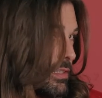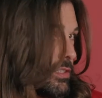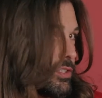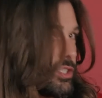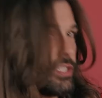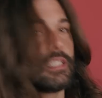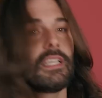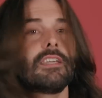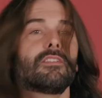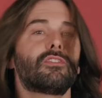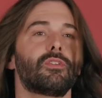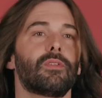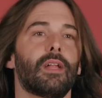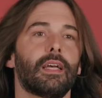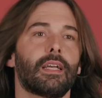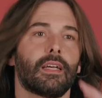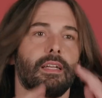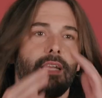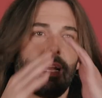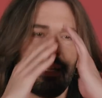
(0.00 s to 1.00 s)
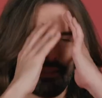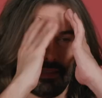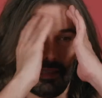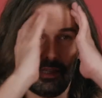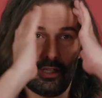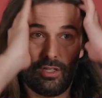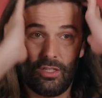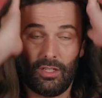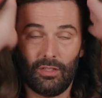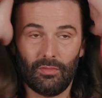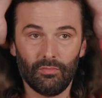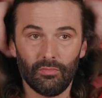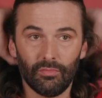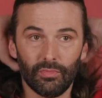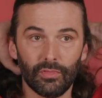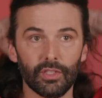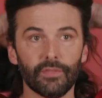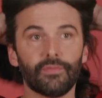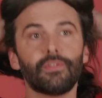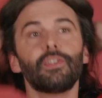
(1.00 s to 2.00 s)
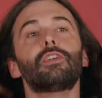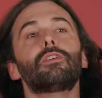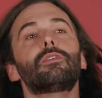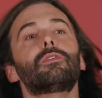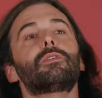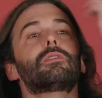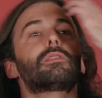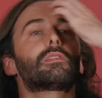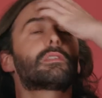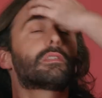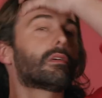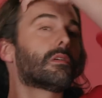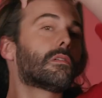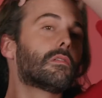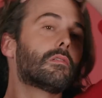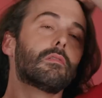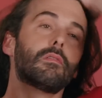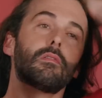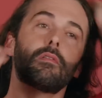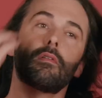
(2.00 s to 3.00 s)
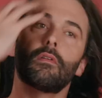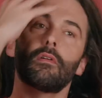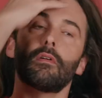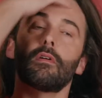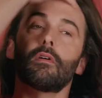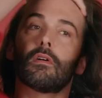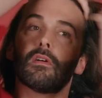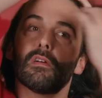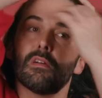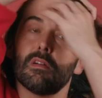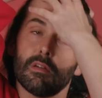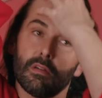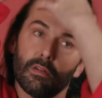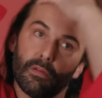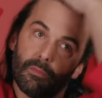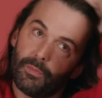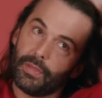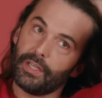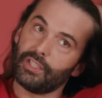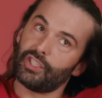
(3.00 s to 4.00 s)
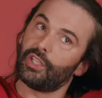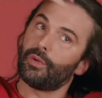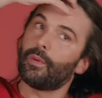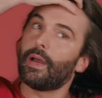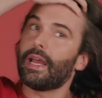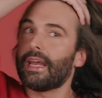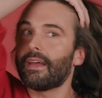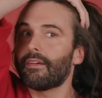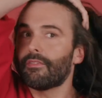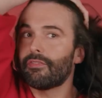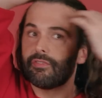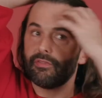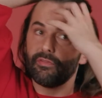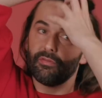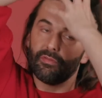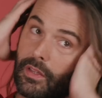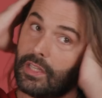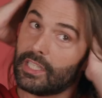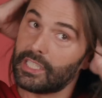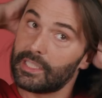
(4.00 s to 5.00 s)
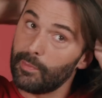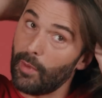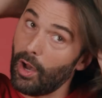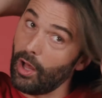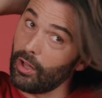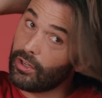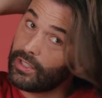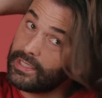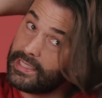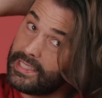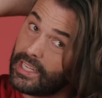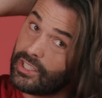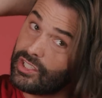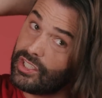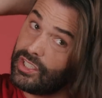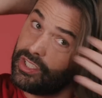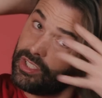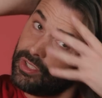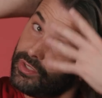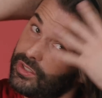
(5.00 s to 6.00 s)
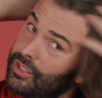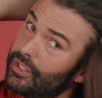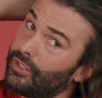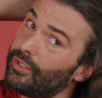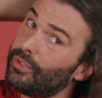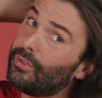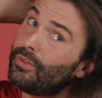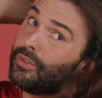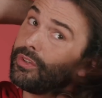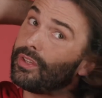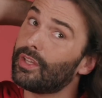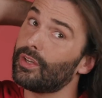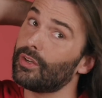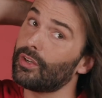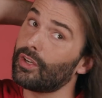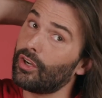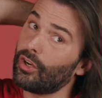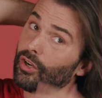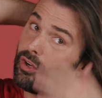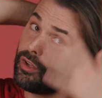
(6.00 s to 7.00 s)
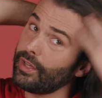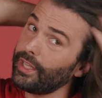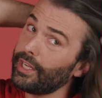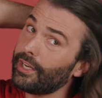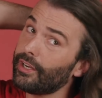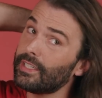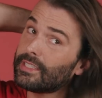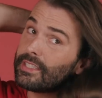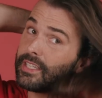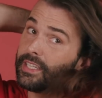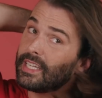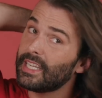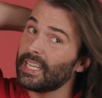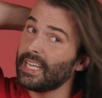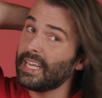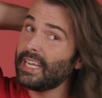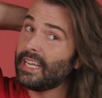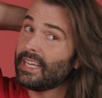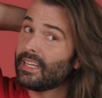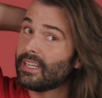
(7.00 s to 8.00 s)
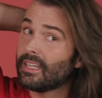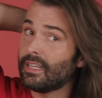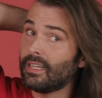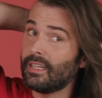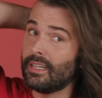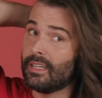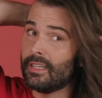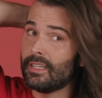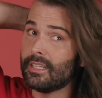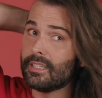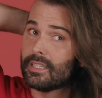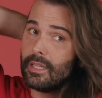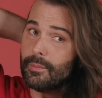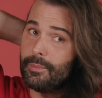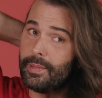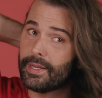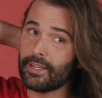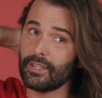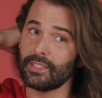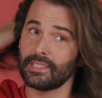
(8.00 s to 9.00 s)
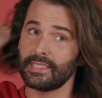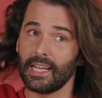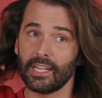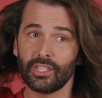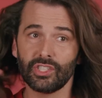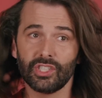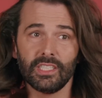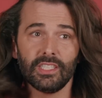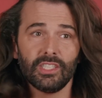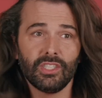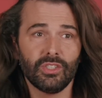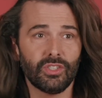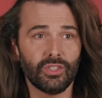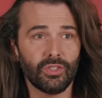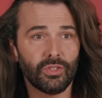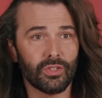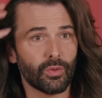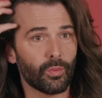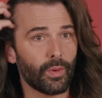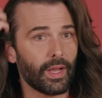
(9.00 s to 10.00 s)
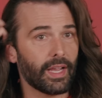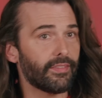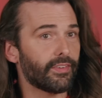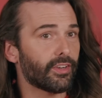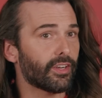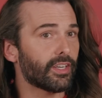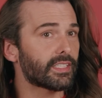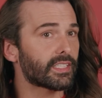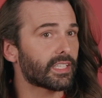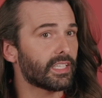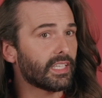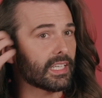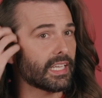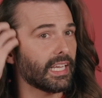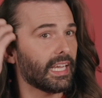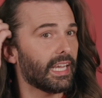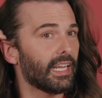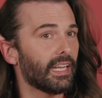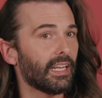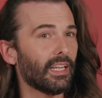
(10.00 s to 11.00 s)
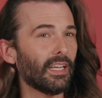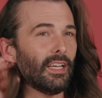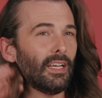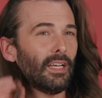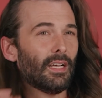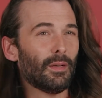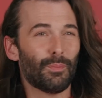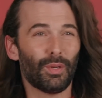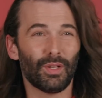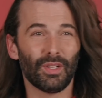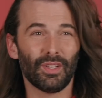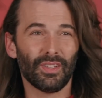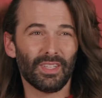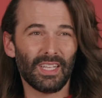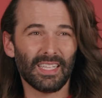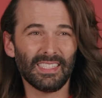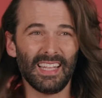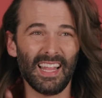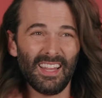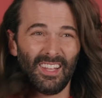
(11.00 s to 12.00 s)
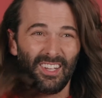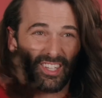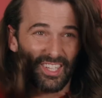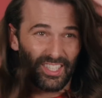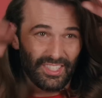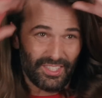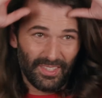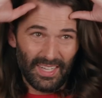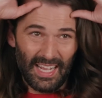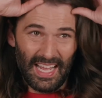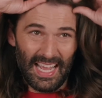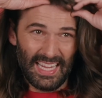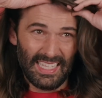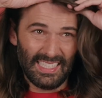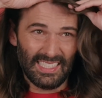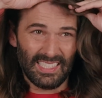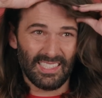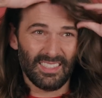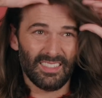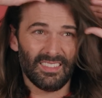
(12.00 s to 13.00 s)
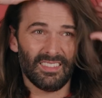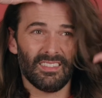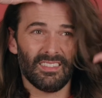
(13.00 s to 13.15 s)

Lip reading: just gives you like a nice little diffused beachy wave. The smaller sections you do, the curlier it's gonna get. The bigger sections you do, the wavier it's gonna get. But doesn't that look good, you guys?